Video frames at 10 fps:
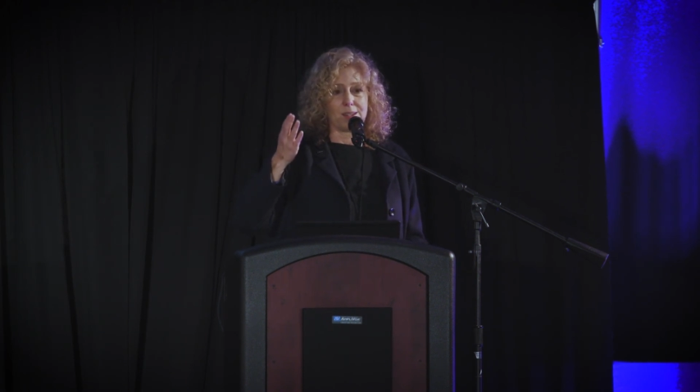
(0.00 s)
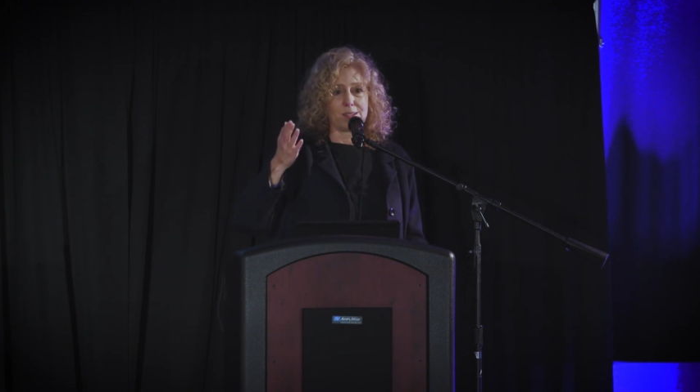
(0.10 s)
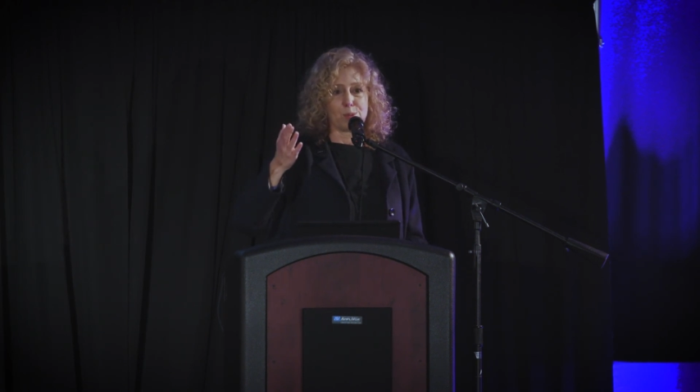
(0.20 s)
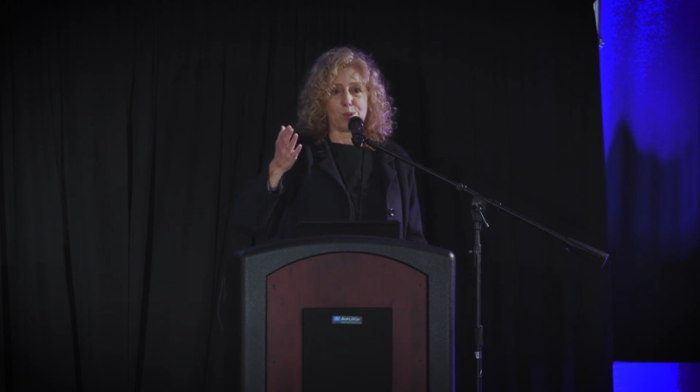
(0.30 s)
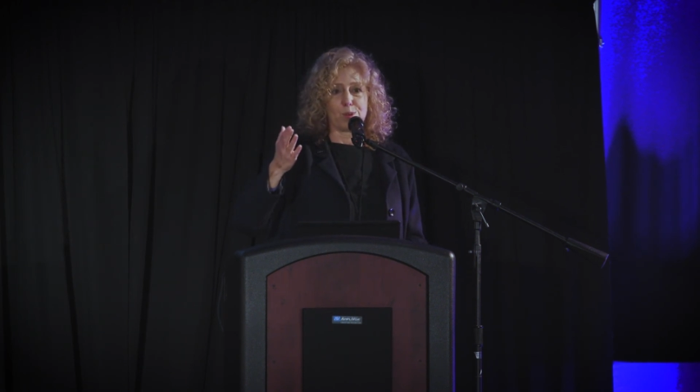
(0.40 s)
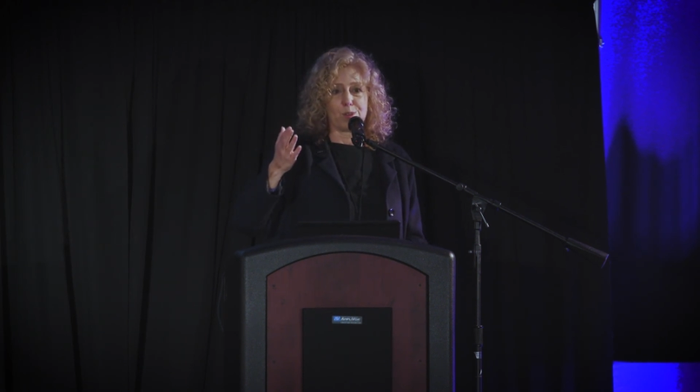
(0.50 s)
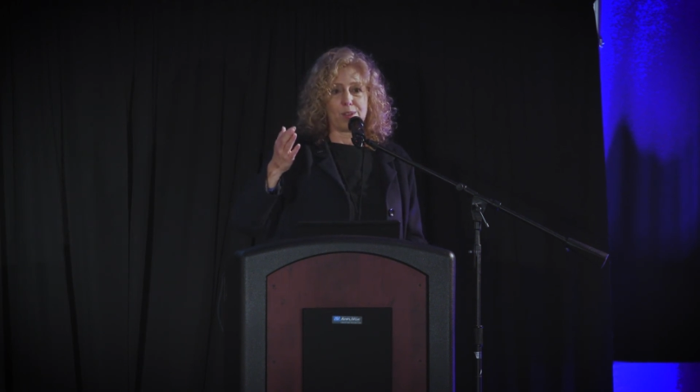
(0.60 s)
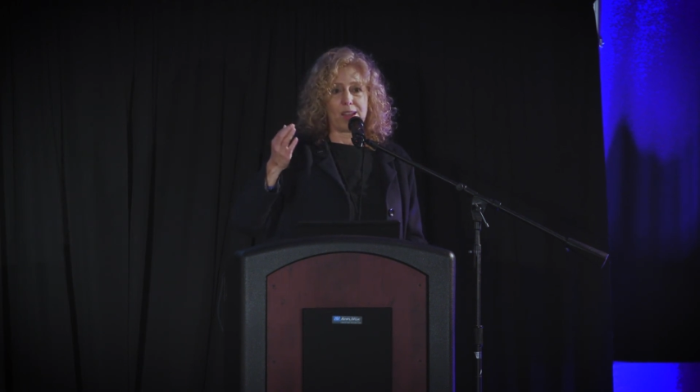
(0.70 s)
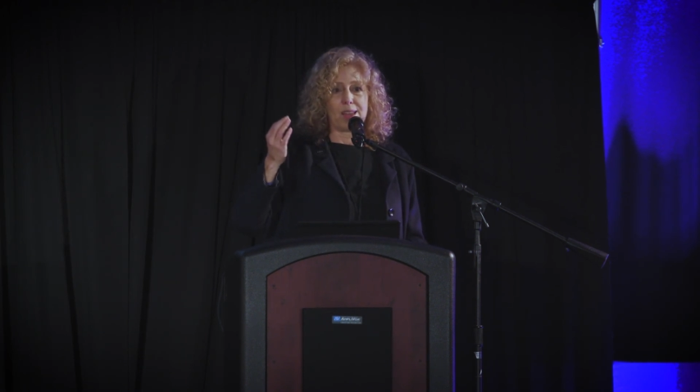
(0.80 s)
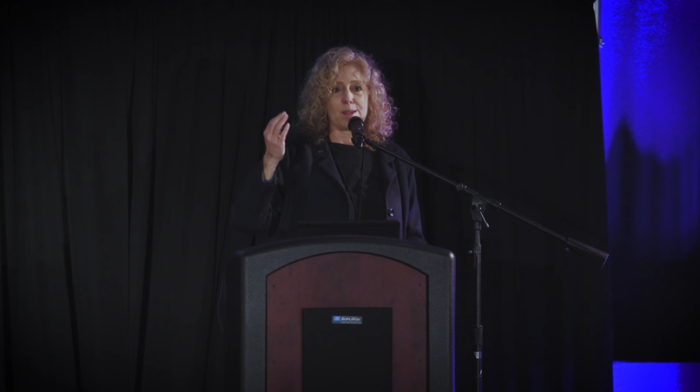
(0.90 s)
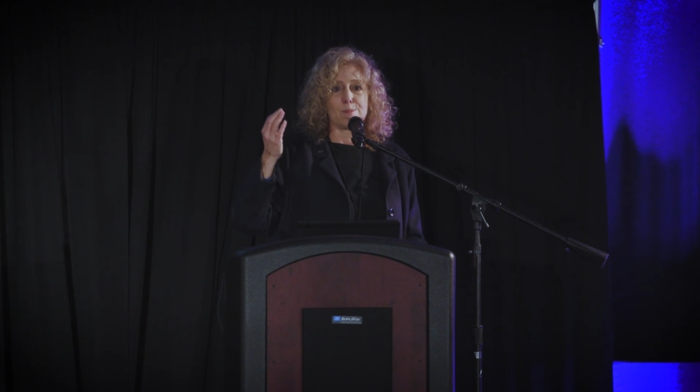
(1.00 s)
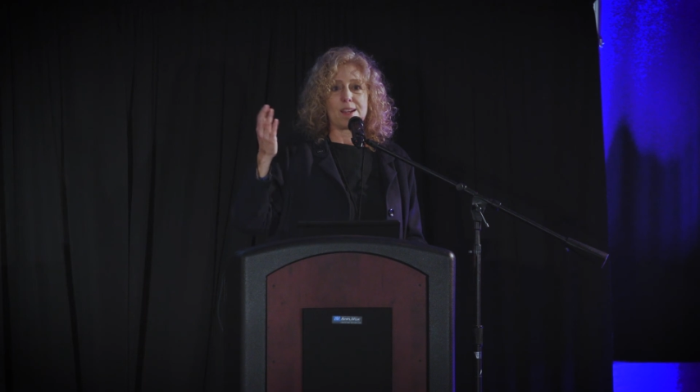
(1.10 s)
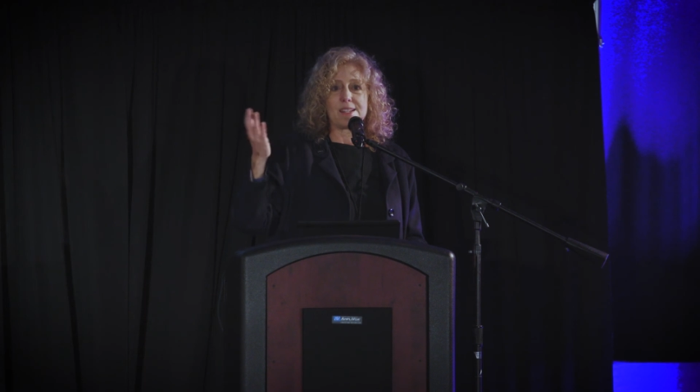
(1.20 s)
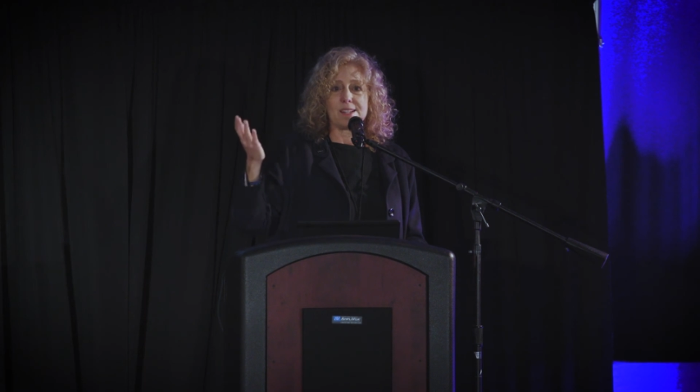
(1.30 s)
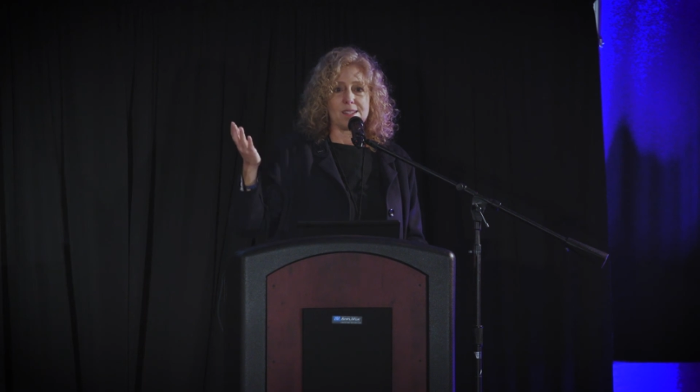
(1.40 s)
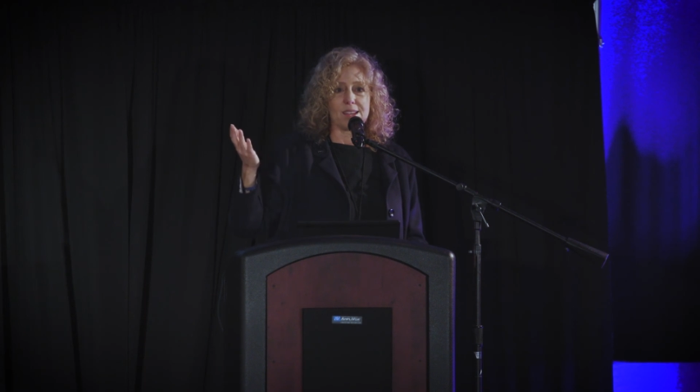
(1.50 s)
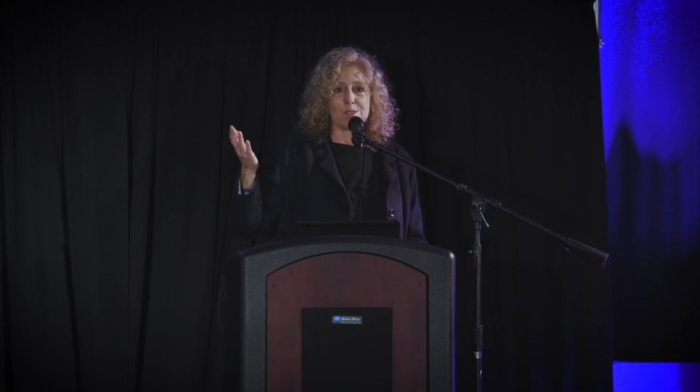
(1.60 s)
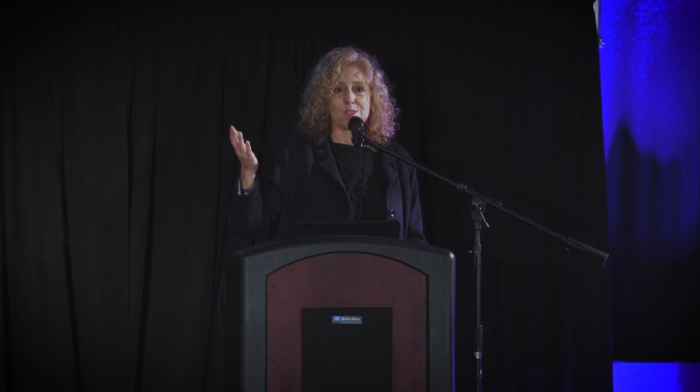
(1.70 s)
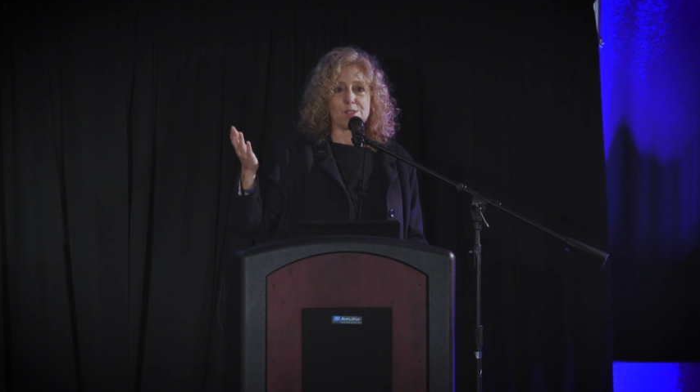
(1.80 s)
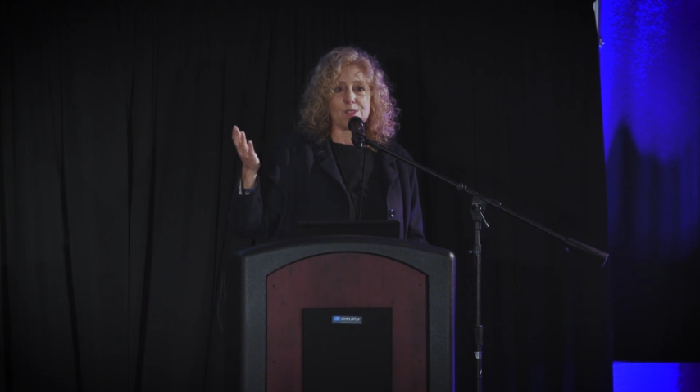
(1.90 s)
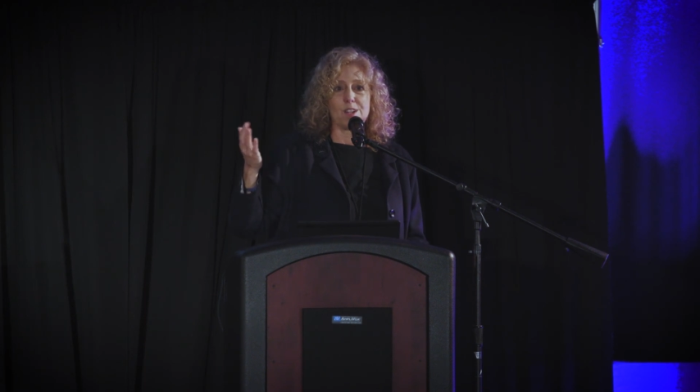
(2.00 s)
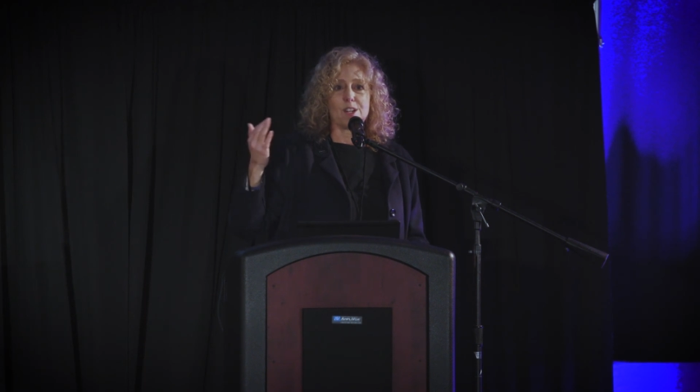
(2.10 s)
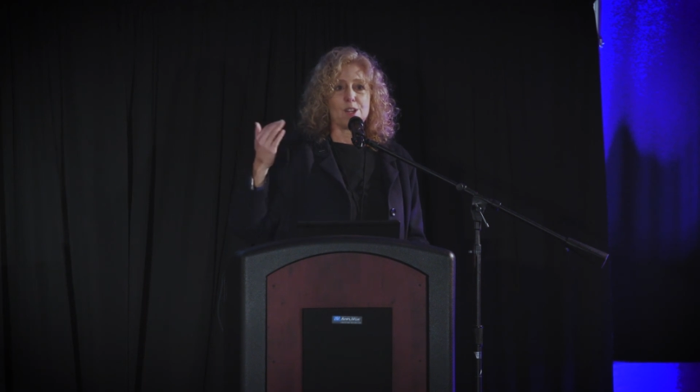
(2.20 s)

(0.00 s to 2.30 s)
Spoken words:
supportive, and my Dean's Council,